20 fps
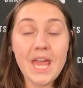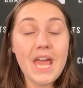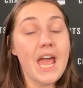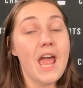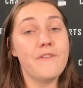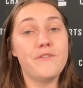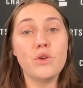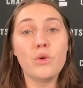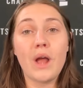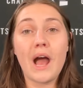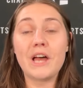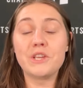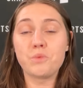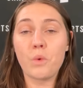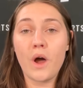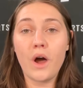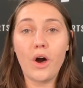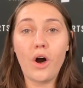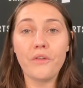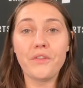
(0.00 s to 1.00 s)
If you guys
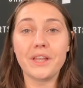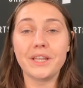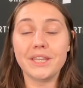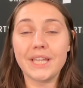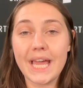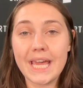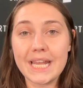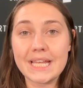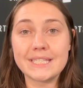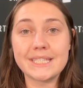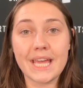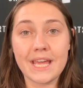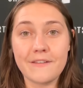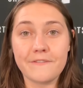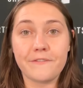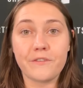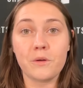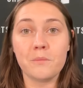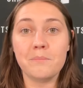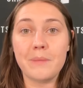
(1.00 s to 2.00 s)
want all the latest
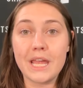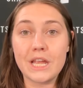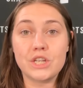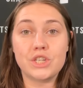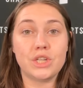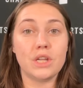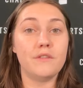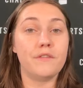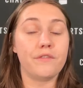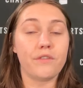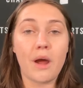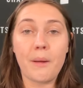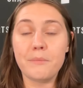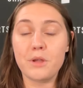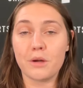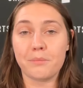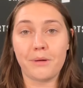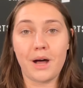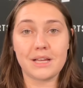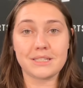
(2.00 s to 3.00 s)
information from
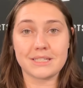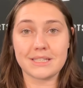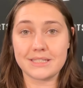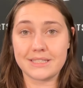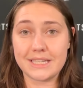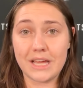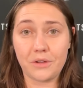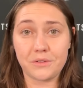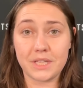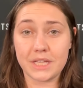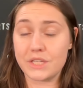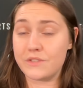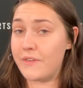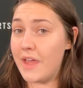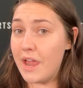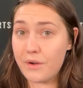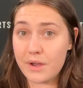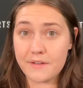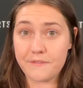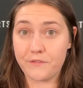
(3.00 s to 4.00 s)
your Boston Celtics,
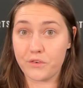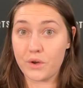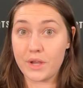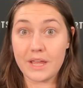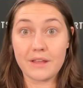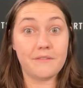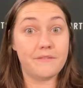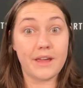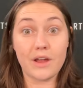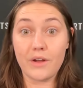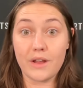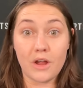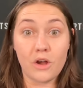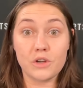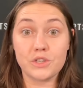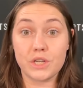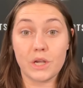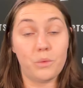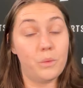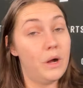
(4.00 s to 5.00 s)
very free and very
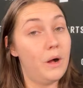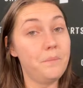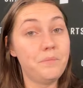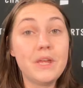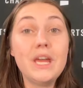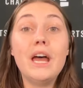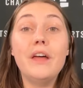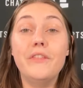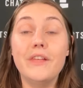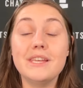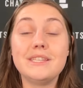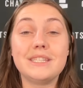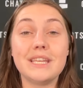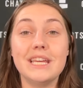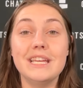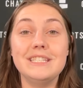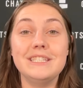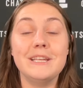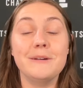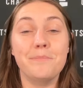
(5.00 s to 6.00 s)
urgent, well, this
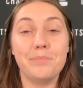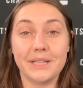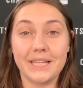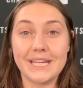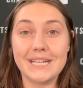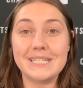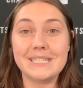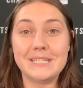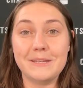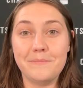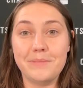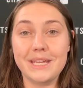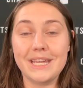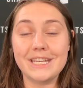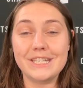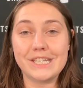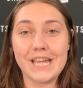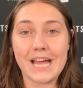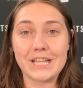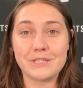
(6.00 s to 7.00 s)
is the place to be.
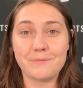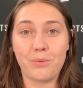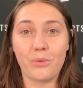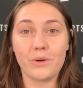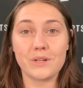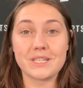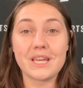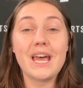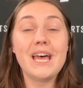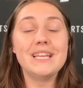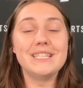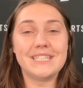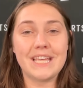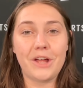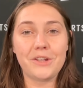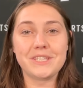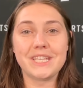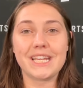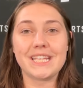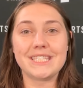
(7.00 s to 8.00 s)
Chat Sports,
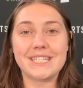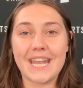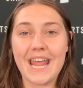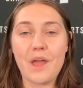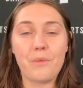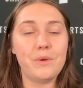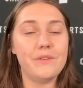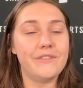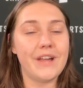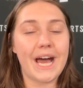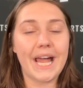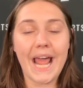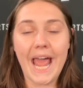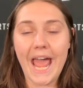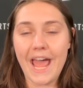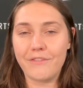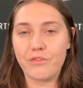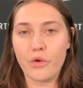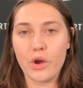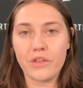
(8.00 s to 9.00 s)
Celtics Today. We've got
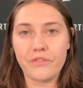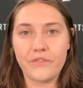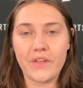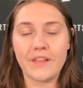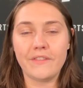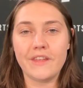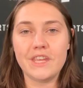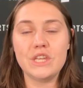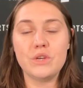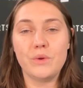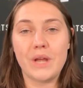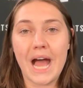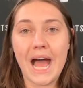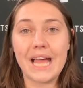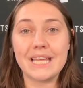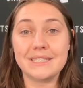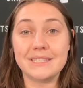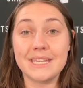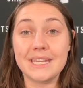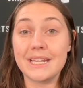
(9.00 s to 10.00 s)
everything that you
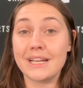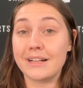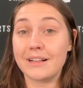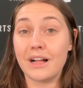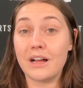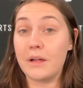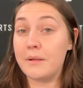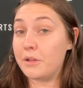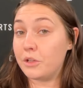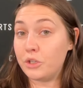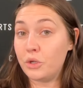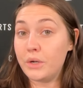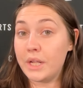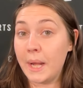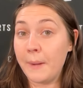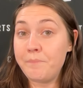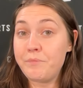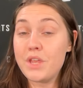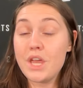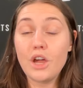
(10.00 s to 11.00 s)
guys need,
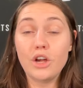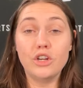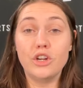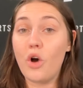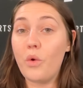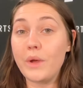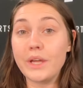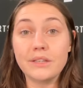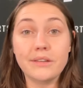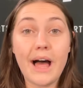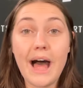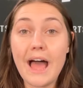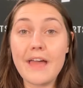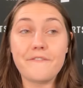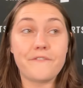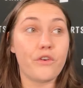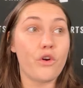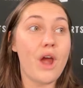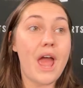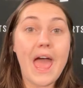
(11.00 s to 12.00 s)
including going
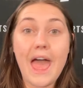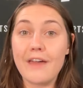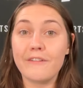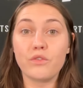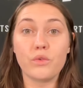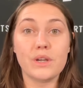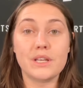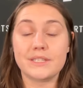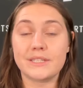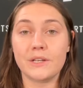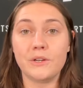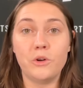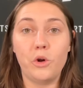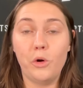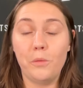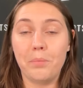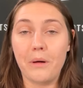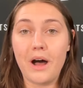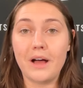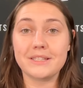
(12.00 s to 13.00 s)
live for every
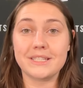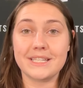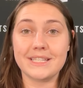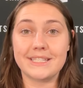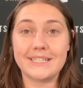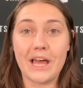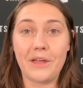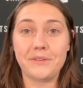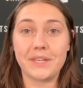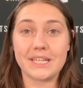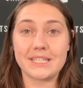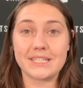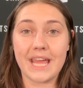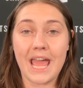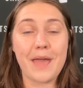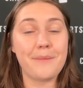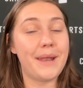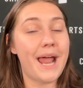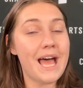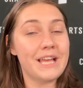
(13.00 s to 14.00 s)
single Boston Celtics
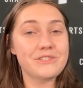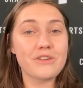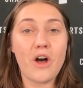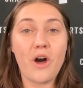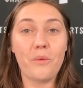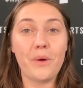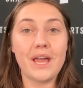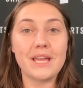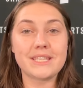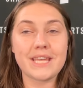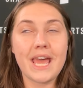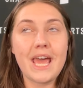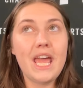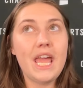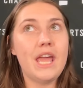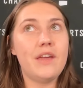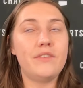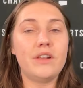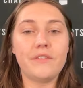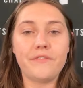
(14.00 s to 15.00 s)
game. And as always,
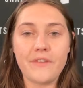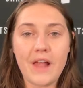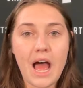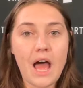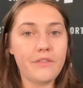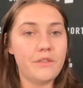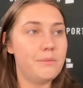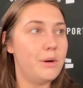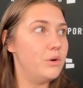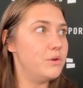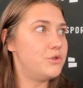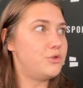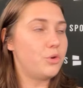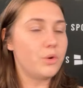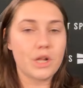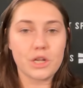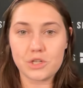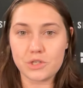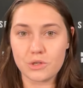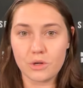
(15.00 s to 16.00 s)
even if not in the most
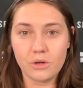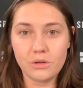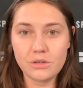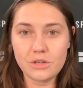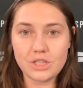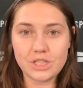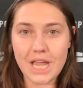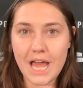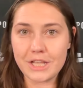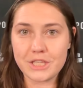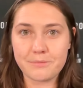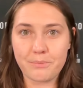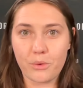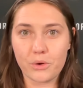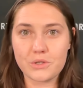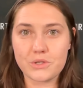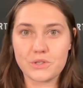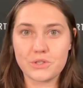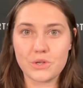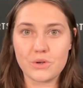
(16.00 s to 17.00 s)
traditional Chat
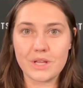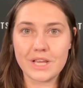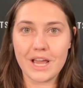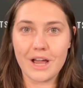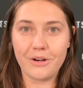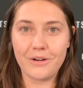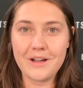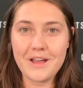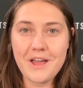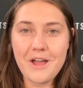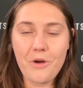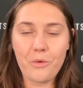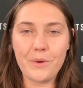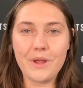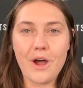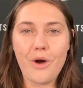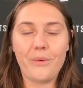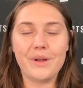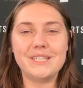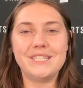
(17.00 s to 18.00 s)
Sports studio,
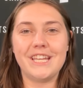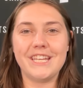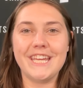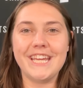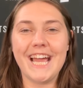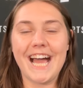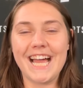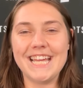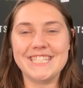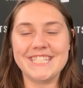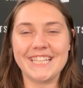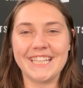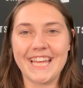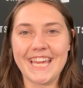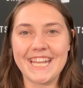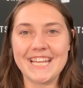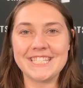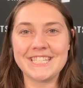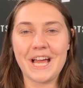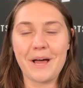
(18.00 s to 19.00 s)
we always tell you guys the
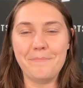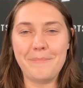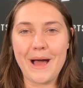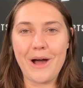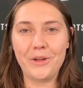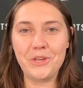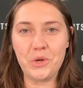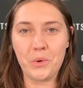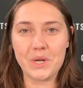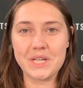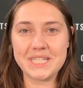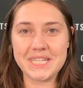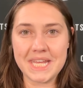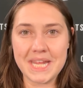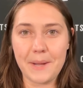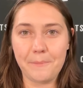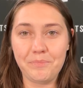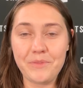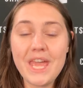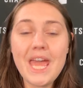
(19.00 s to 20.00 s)
latest about your
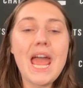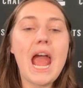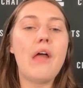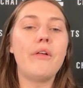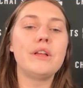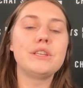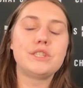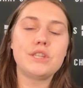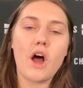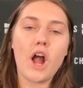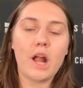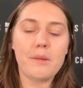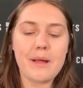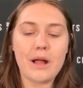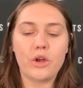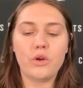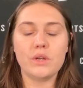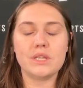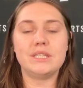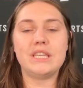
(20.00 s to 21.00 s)
team. And let's talk
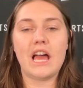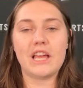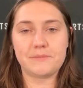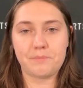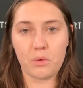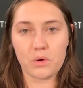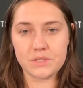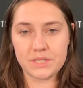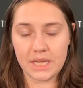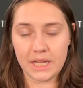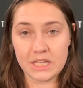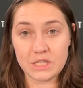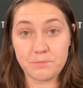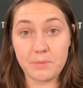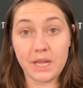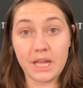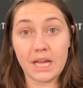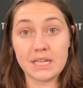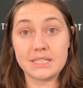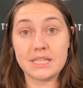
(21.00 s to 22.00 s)
about Kristaps Porzingis,
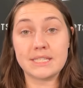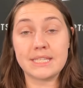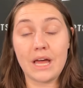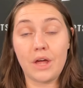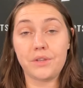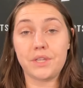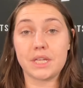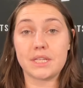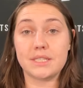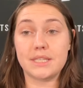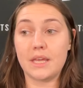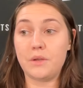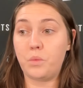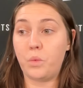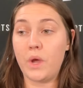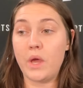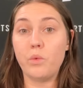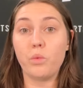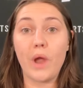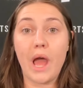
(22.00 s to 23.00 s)
because the Celtics did
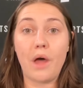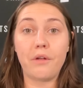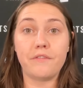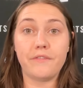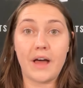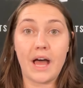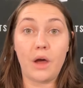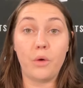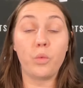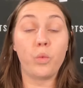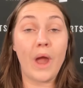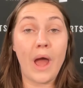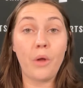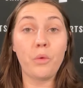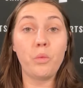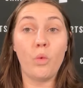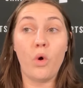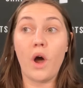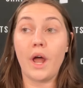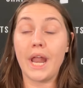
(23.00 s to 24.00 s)
win round
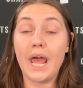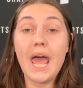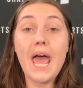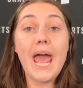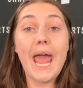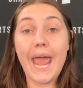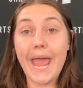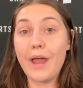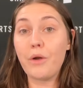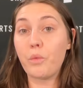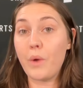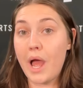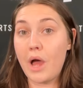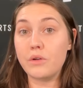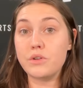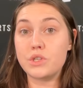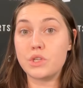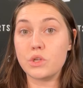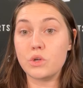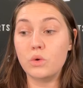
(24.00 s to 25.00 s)
one and
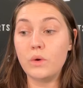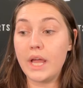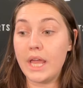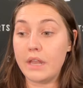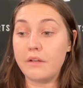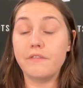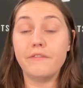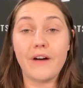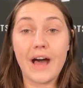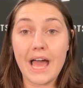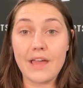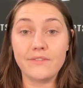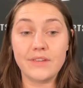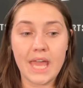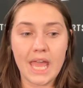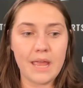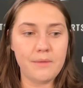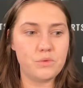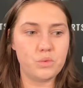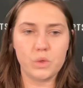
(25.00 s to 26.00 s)
round two in 5
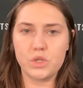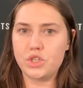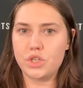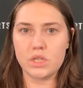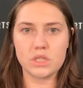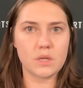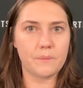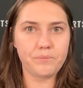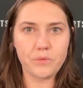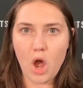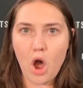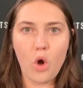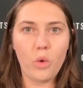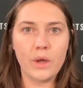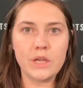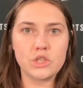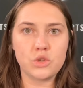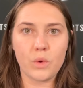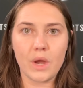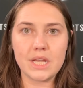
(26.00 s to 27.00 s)
games, which is
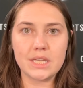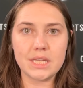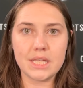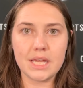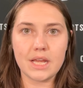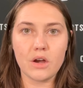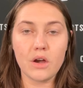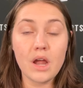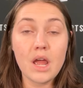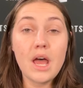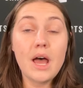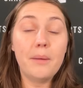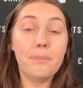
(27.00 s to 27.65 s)
always great to hear.